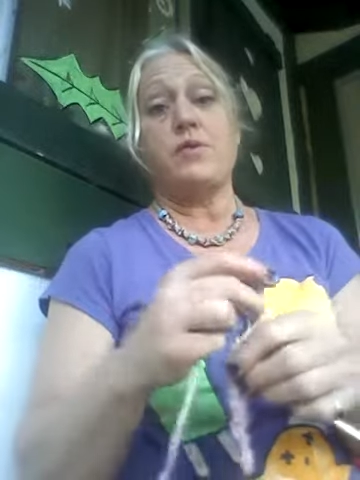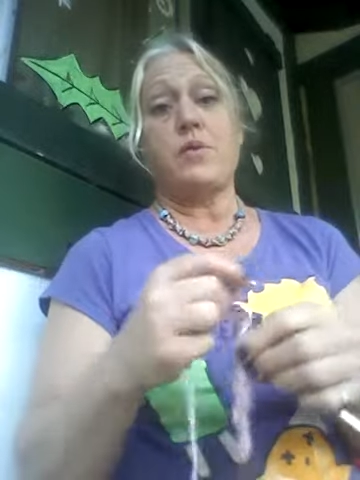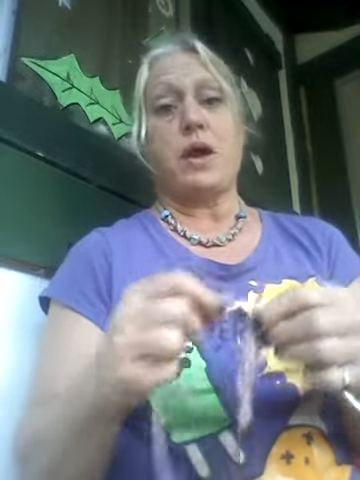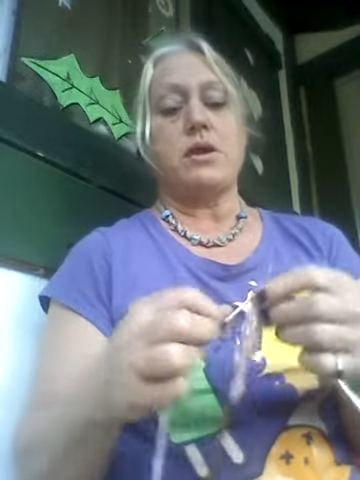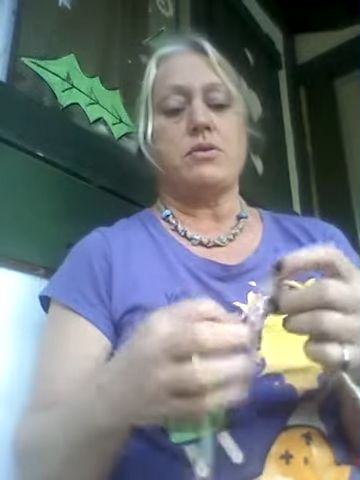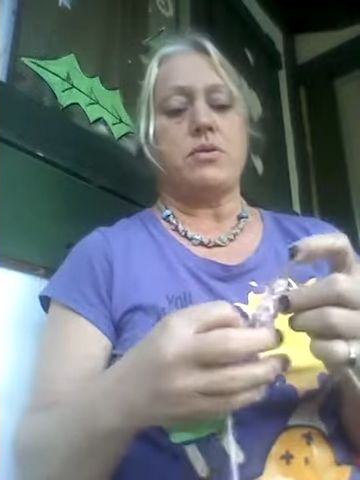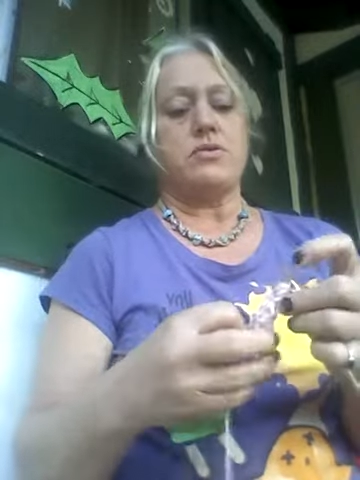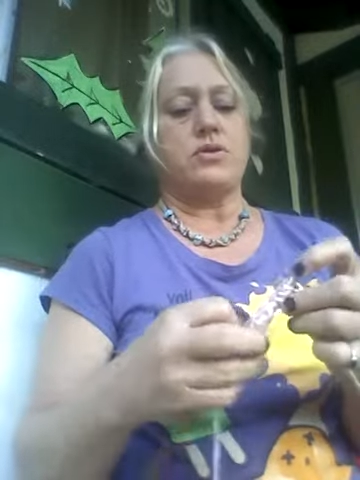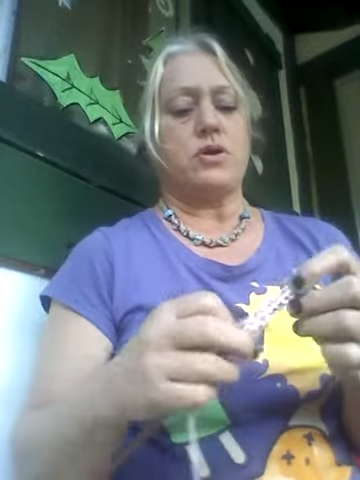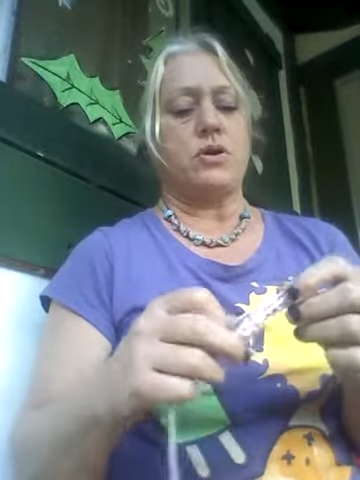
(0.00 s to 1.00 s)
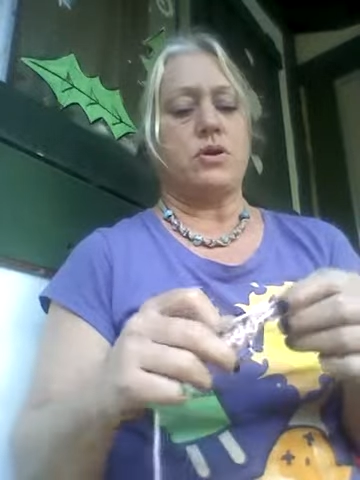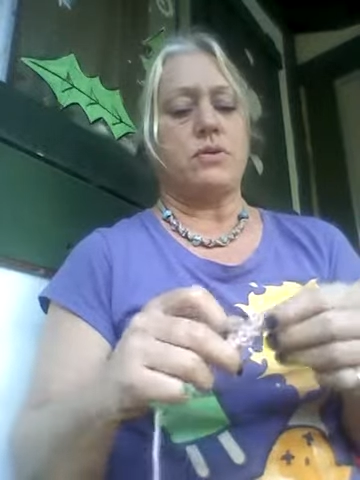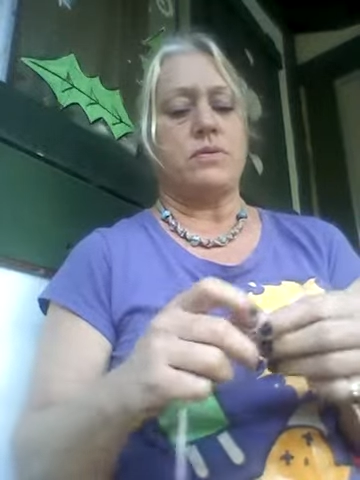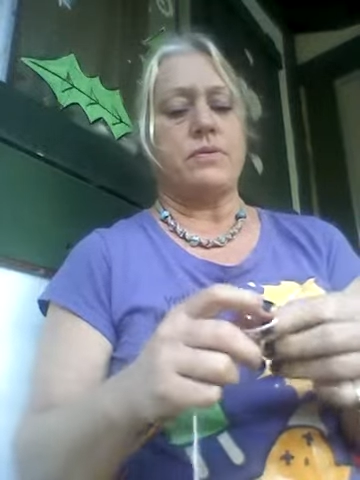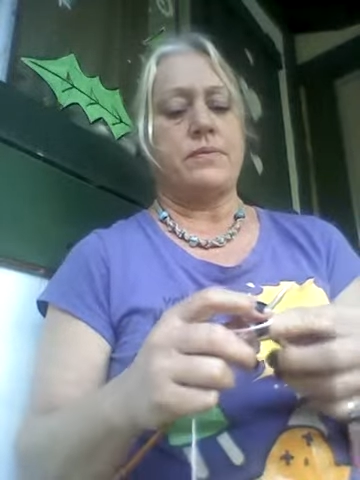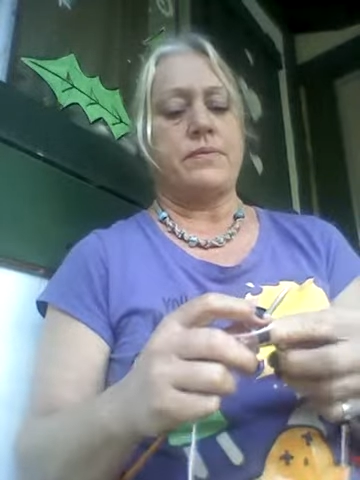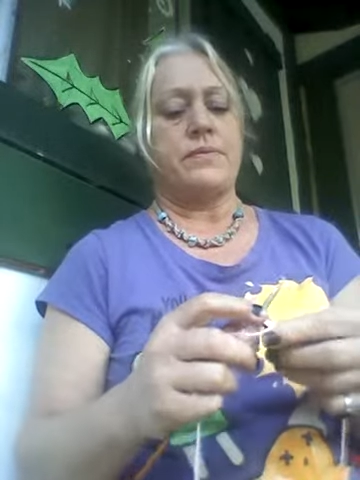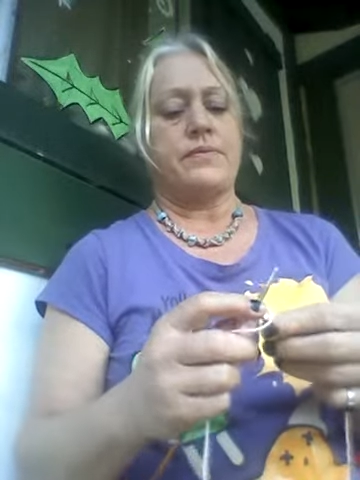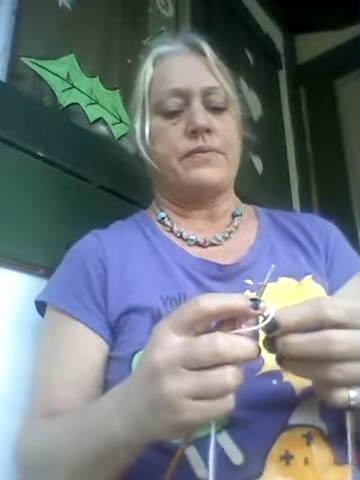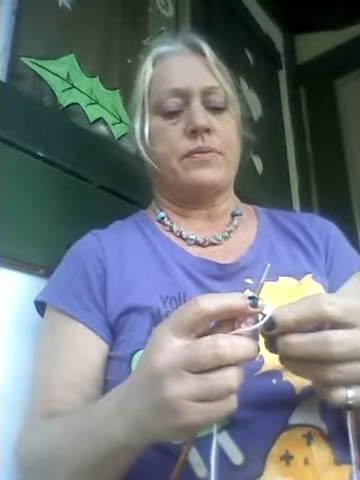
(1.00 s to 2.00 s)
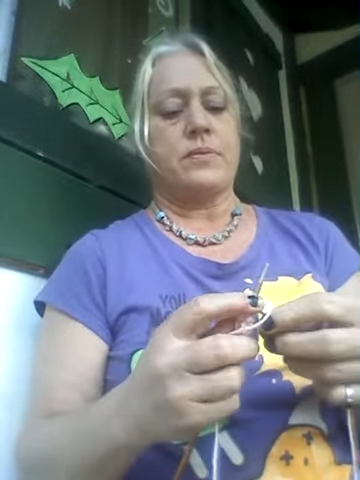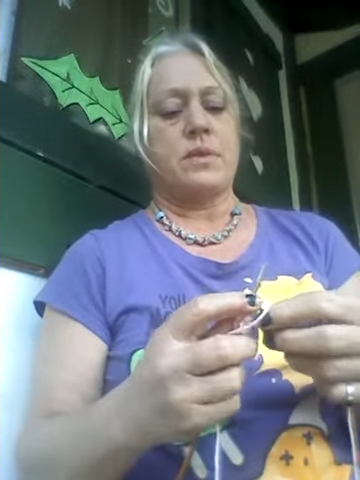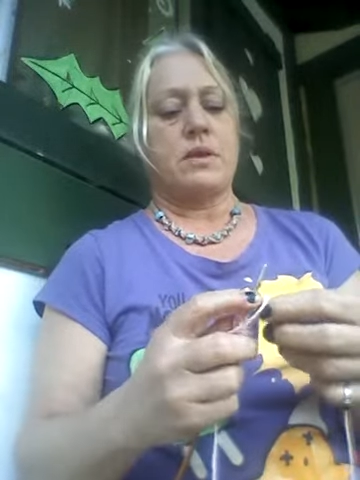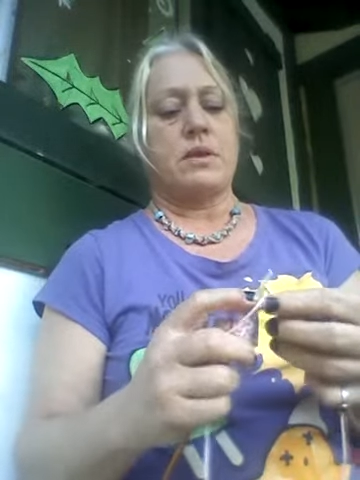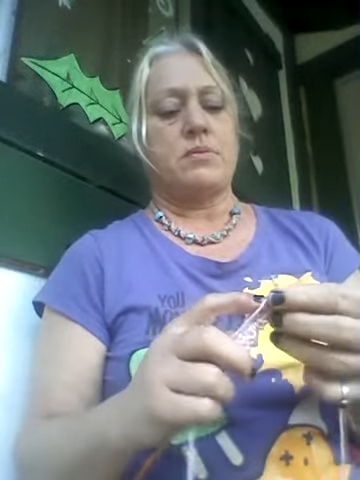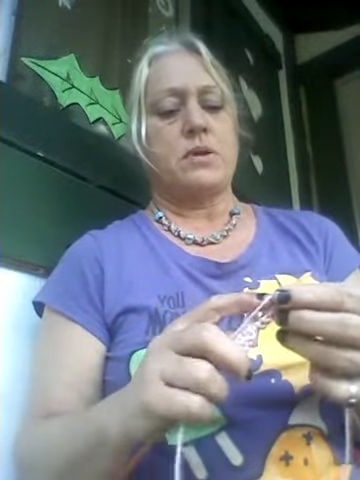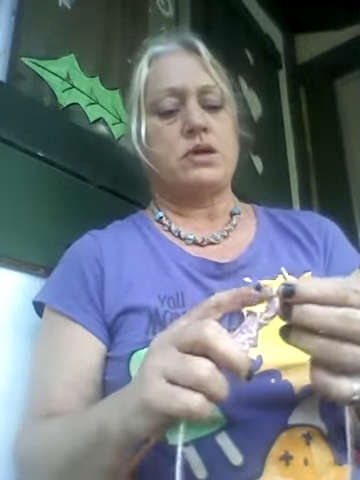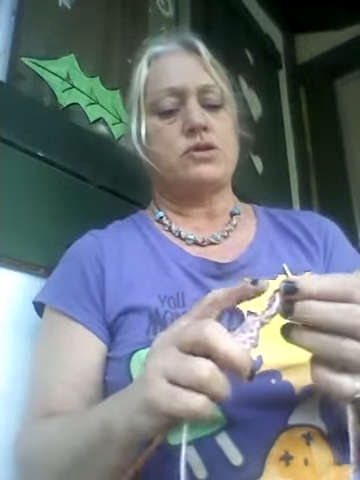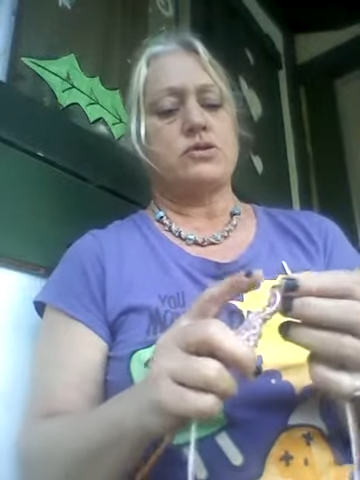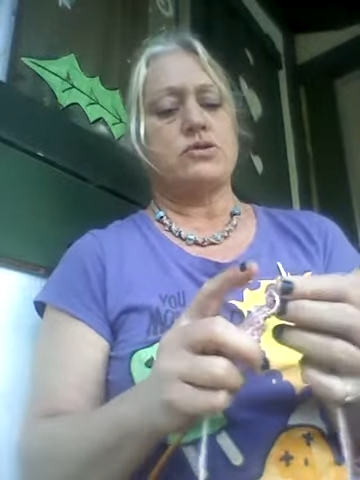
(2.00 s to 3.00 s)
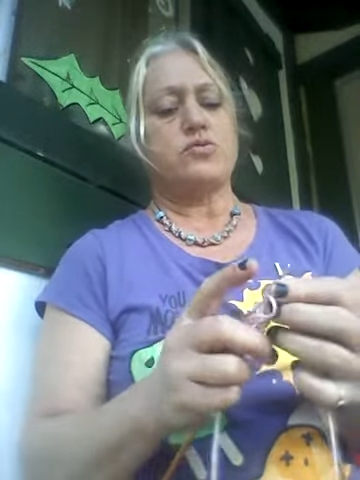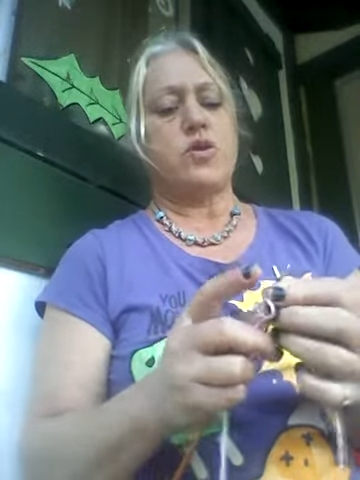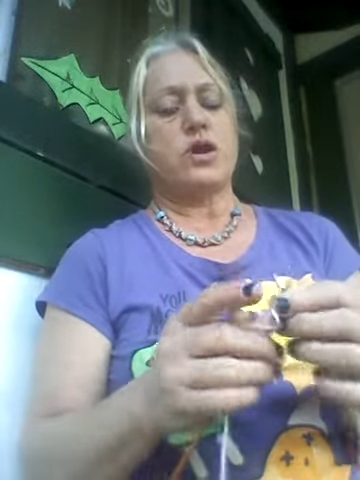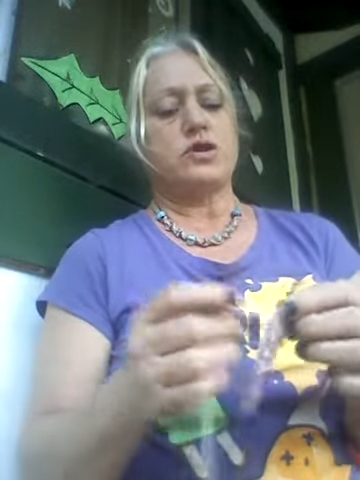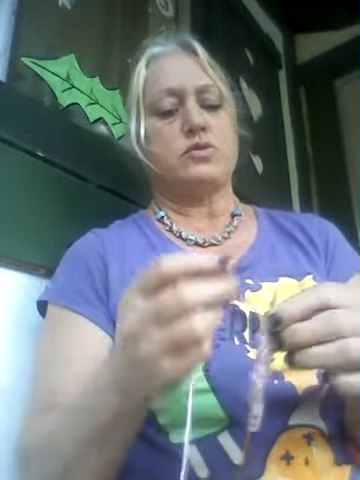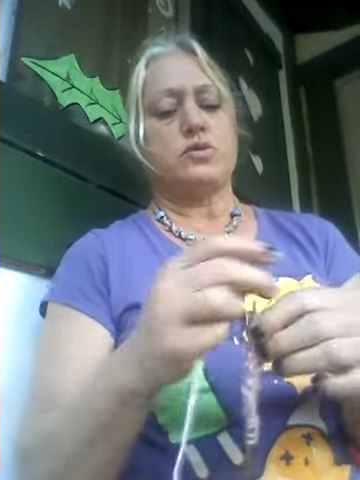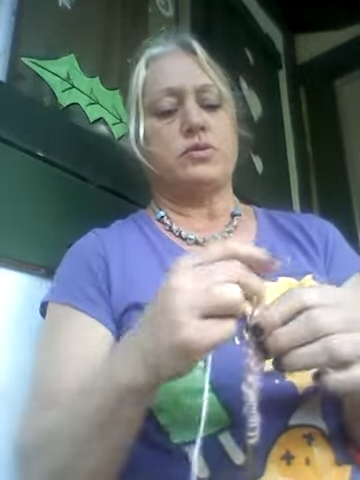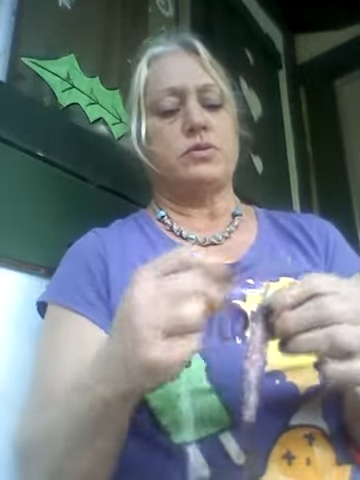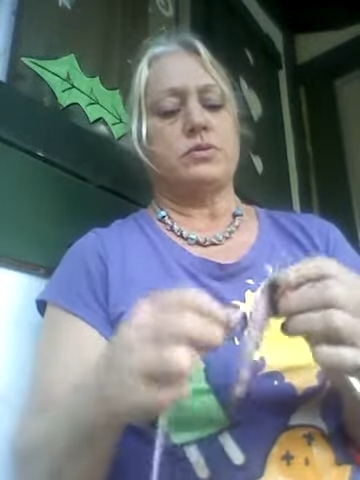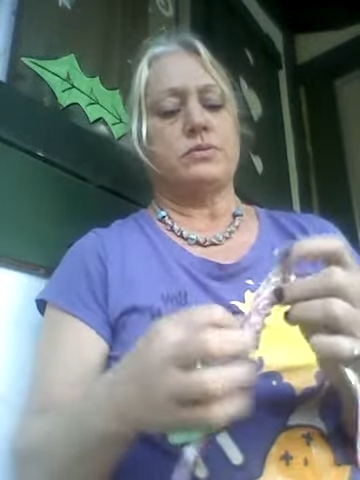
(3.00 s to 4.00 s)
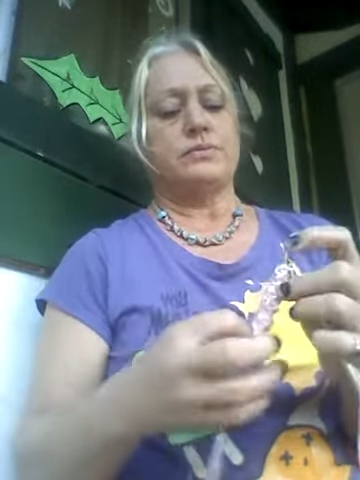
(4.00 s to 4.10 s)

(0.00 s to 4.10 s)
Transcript: to buy your own yarn, make sure it's washable